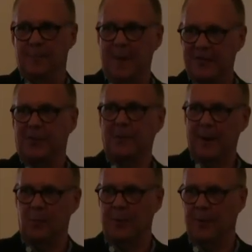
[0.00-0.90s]
messed
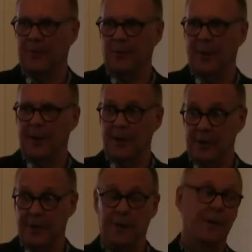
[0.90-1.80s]
around with it for about
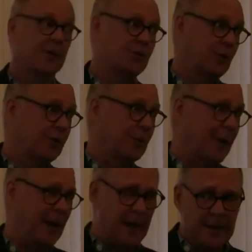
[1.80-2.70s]
a year. I showed it to
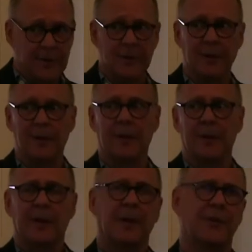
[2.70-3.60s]
my editor,
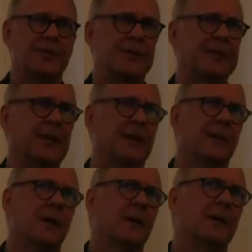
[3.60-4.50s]
and she said,
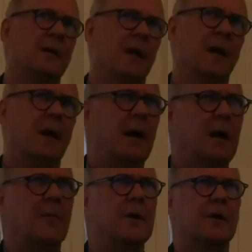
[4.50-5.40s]

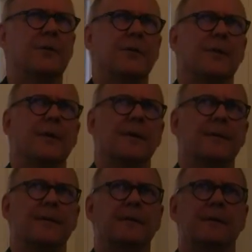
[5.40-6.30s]
yeah, we could do
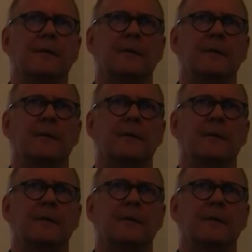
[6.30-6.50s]
this.